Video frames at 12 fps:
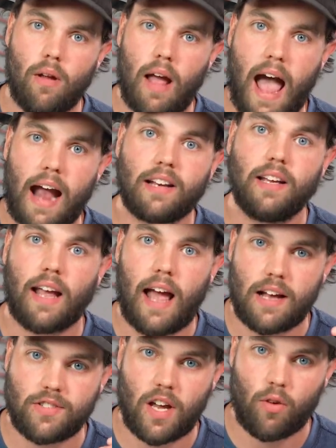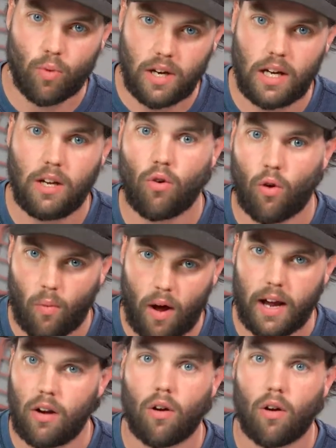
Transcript: acting as a read or write,